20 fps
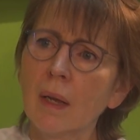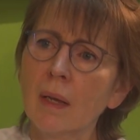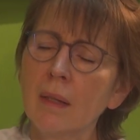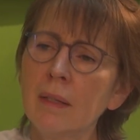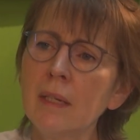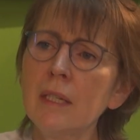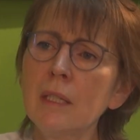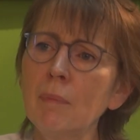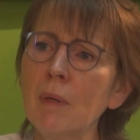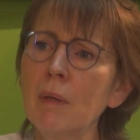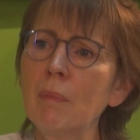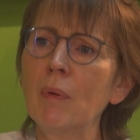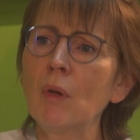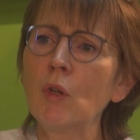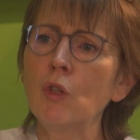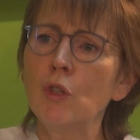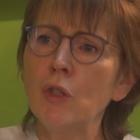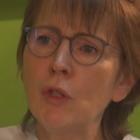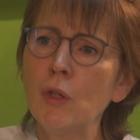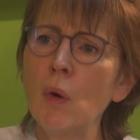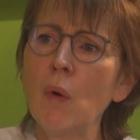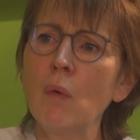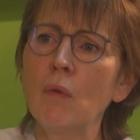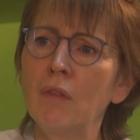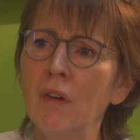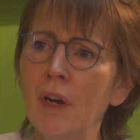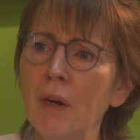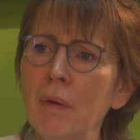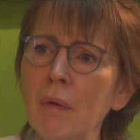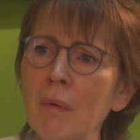these people know
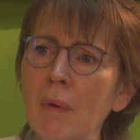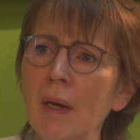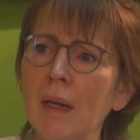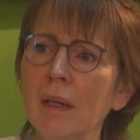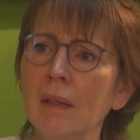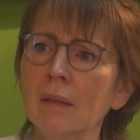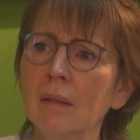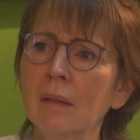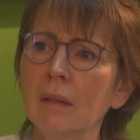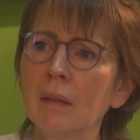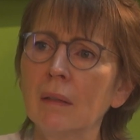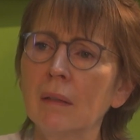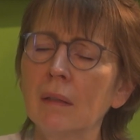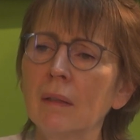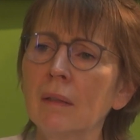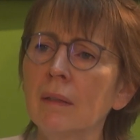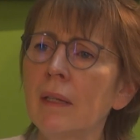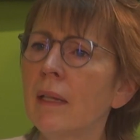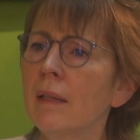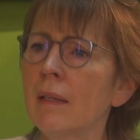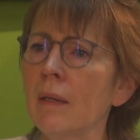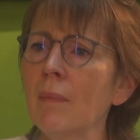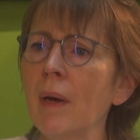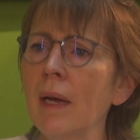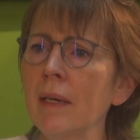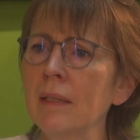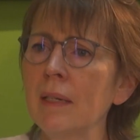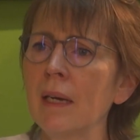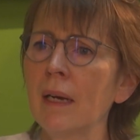very well that they might